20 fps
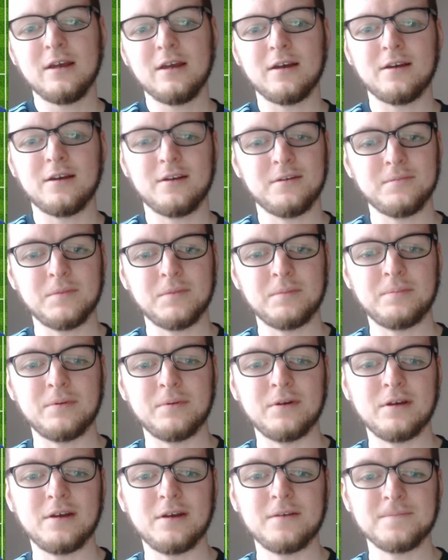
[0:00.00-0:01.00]

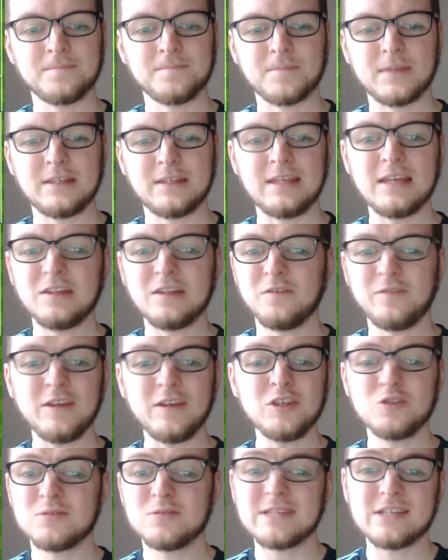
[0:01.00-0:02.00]
Yeah,
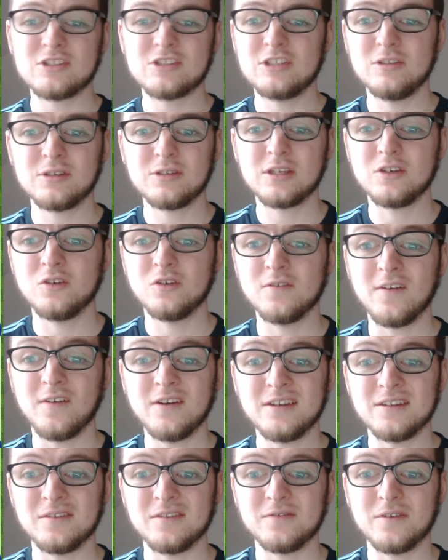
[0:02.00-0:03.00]
defence was actually looking
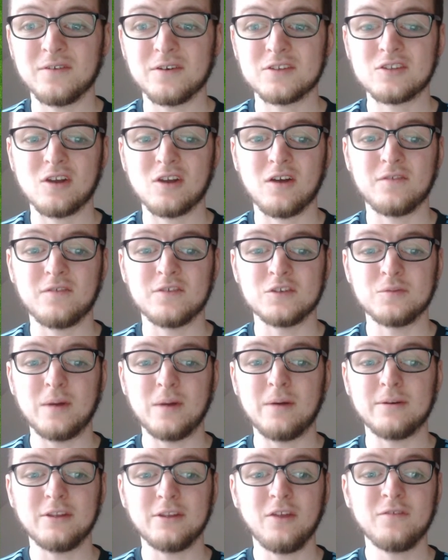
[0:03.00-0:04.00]
alright in the first half as
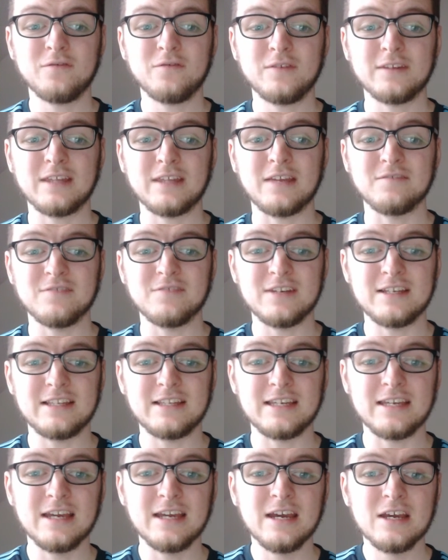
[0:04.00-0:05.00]
well. I don't think they
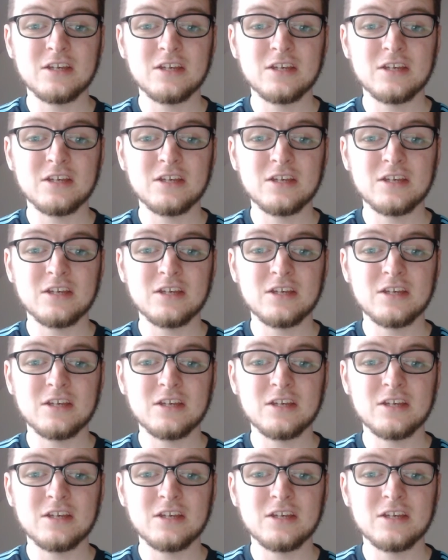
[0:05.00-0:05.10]
really